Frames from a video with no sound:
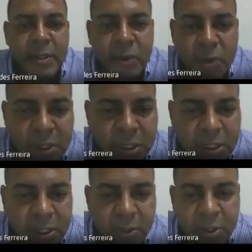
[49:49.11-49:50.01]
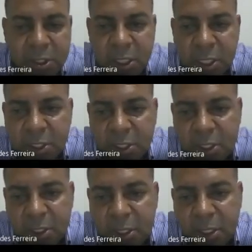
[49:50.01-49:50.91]
you see
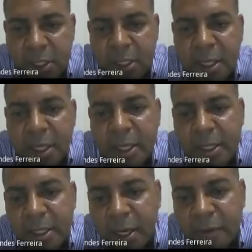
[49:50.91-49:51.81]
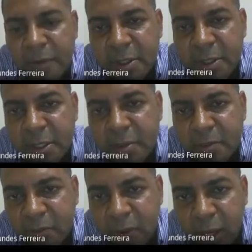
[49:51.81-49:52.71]
synchronization, And after
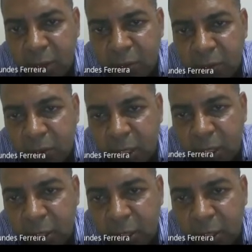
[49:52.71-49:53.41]
some value,